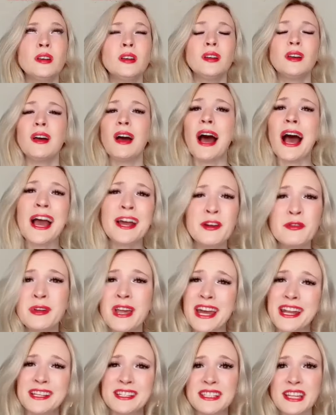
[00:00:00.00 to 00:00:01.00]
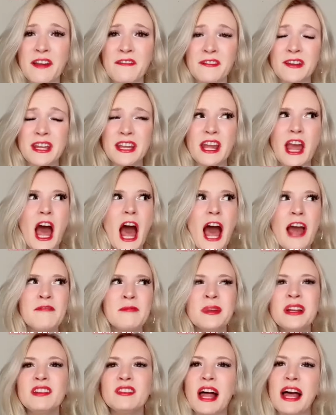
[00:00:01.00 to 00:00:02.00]
I don't get it, Stephanie. I've been
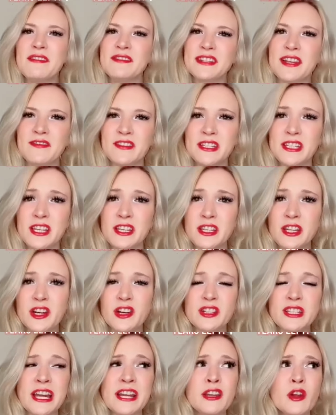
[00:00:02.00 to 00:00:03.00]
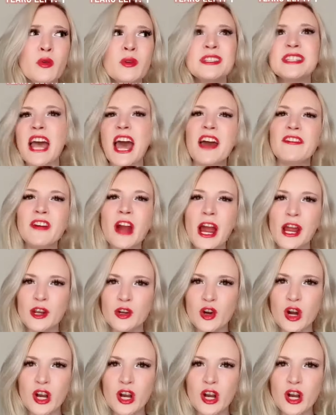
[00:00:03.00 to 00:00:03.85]
alive 17 years, and no one's ever had a crush on-